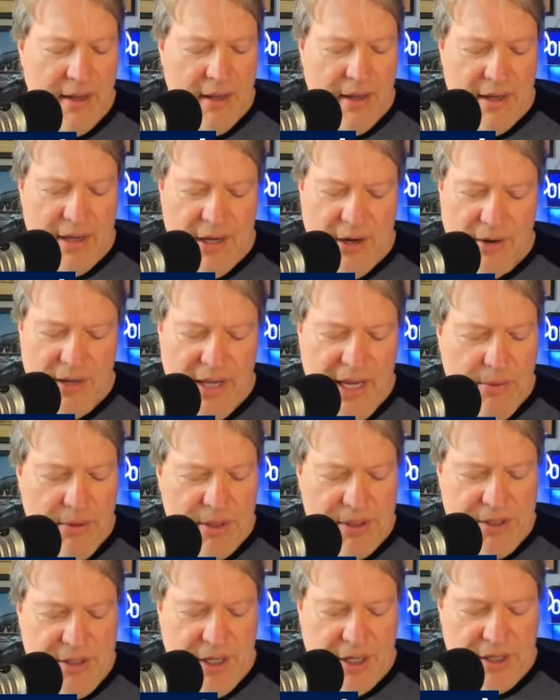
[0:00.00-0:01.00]
you know, he
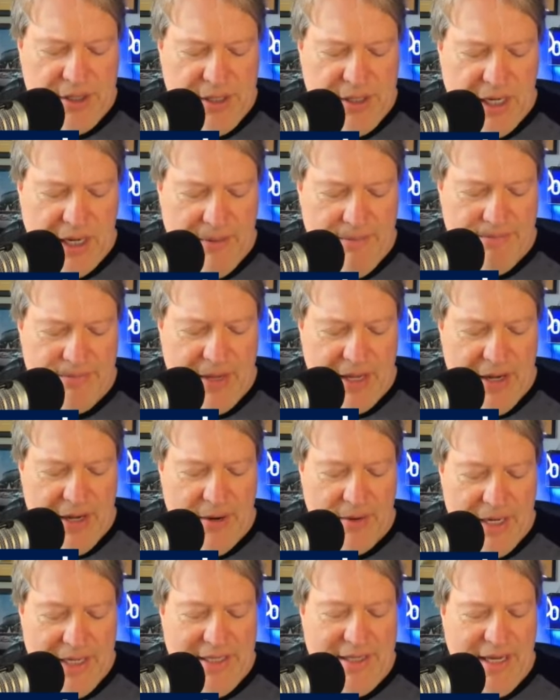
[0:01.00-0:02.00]
was just,
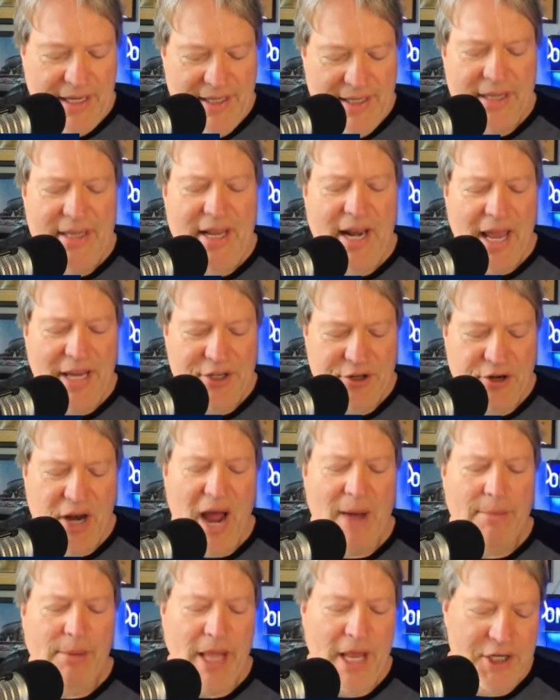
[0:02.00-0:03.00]
he did the nice
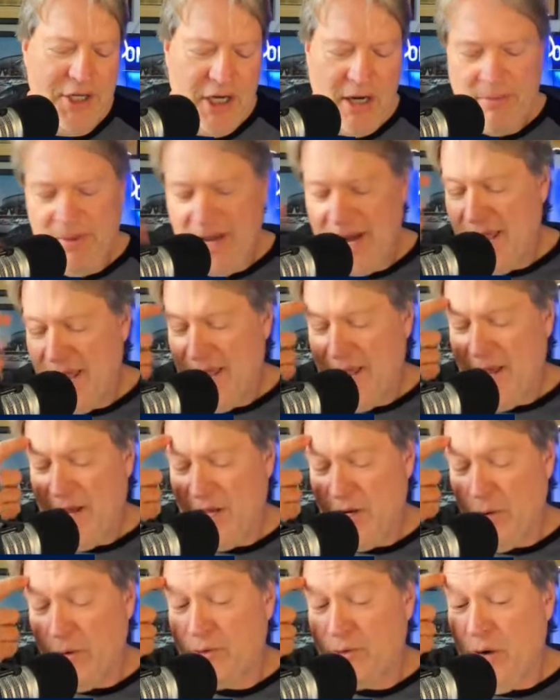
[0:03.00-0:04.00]
job last year, but
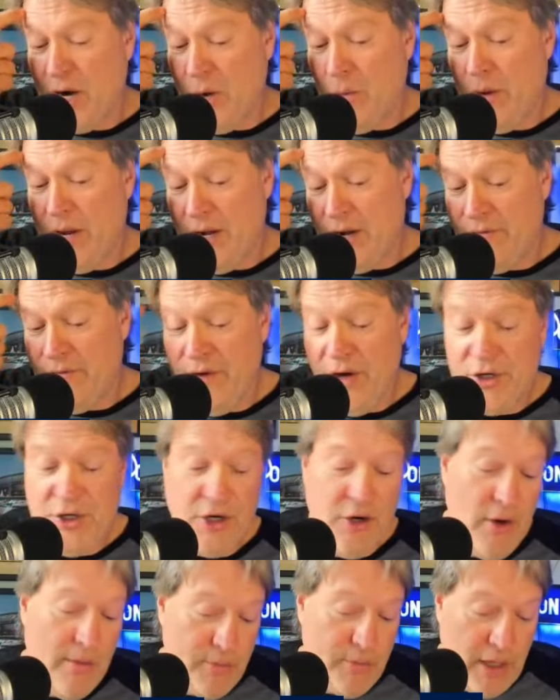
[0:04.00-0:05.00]
we're trying to win a division
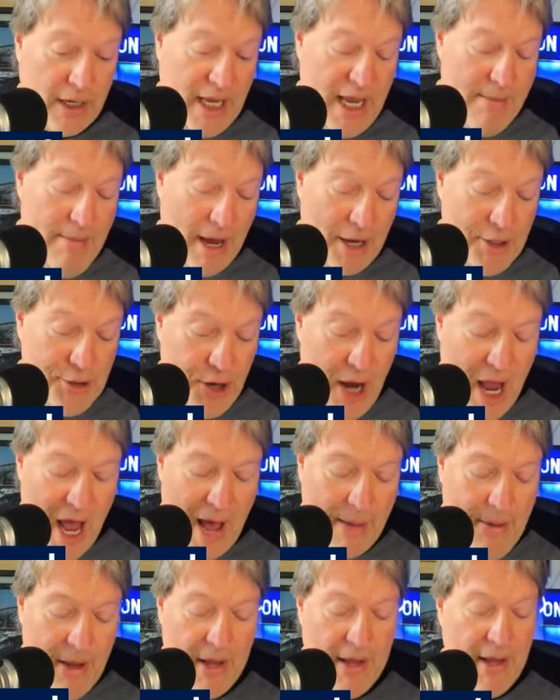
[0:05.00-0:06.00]
here. I'm trying to keep my
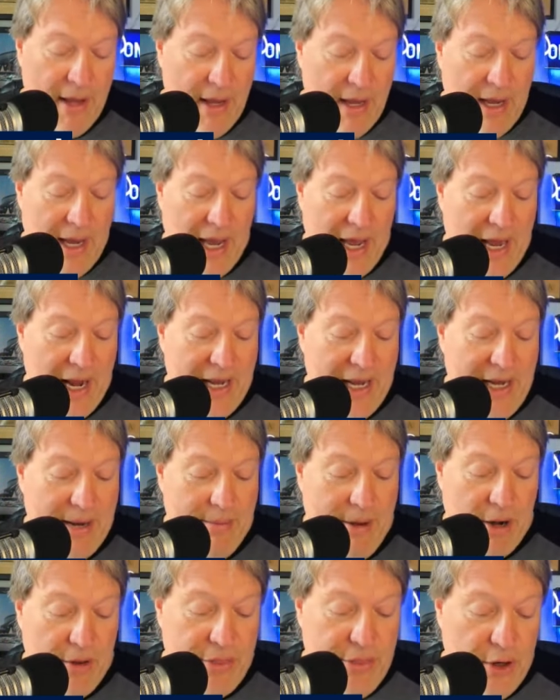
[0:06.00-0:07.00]
job, and I need a
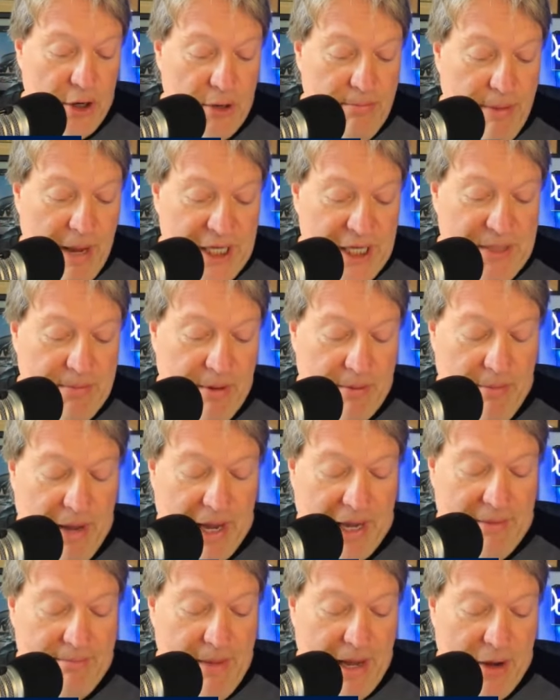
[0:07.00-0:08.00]
better third baseman.
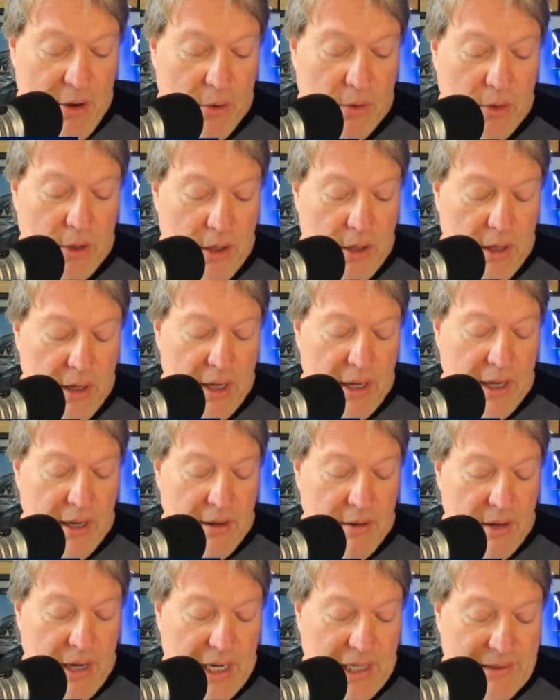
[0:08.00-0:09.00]
My owner
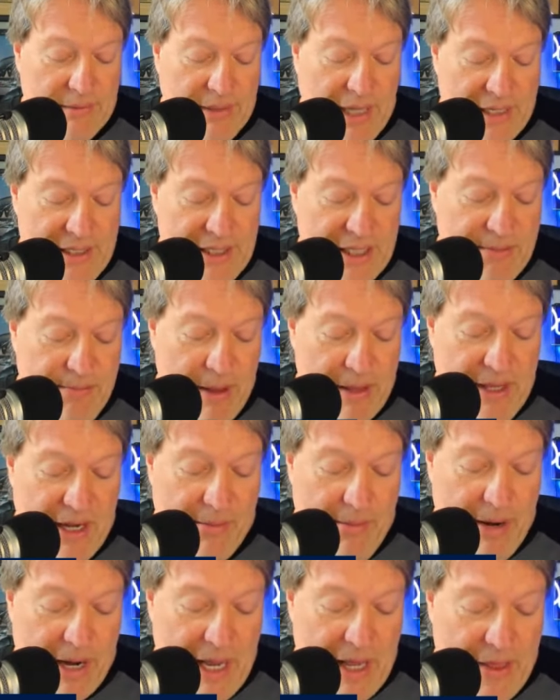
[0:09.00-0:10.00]
hasn't spent any
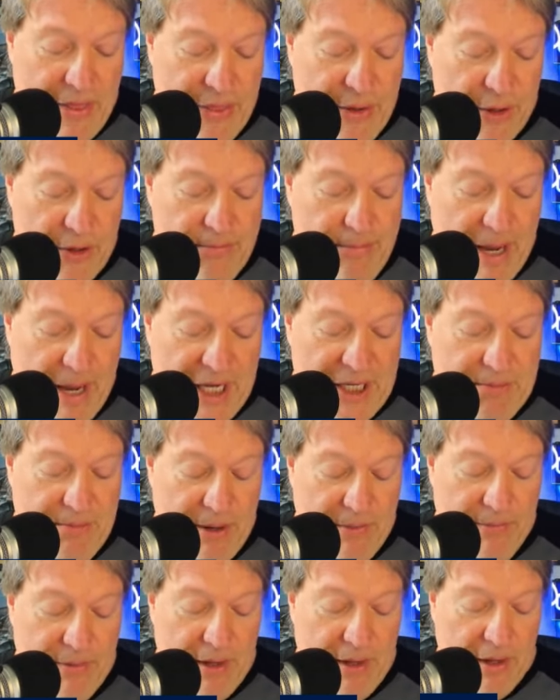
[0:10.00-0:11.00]
money on a third
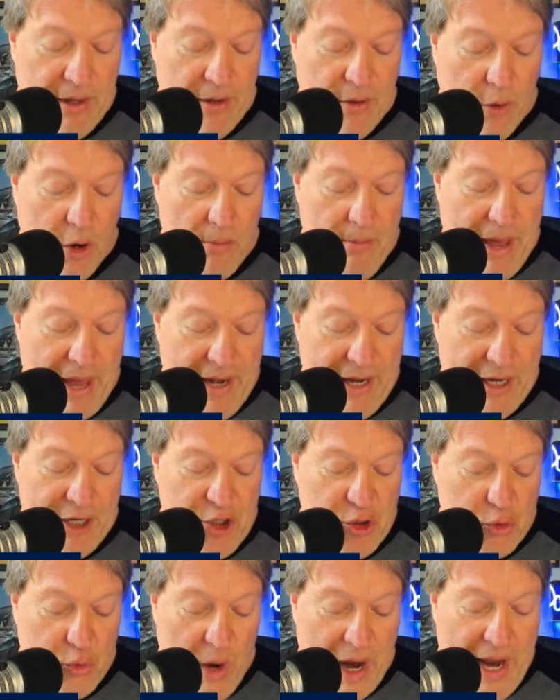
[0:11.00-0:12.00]
baseman or made any
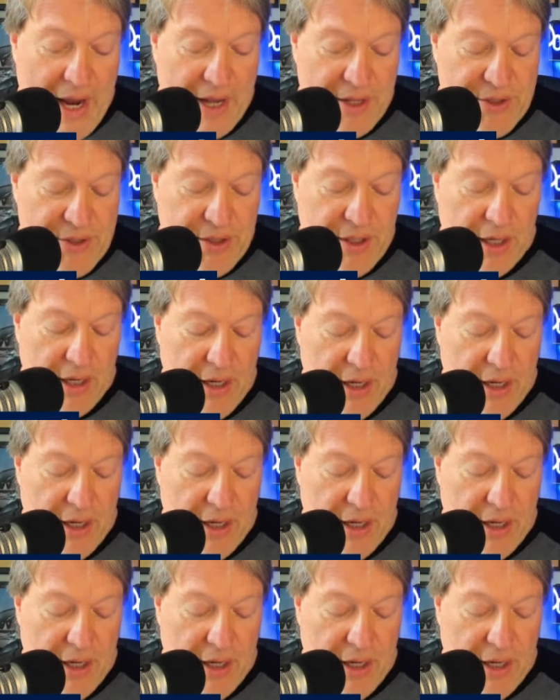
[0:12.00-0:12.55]
trades,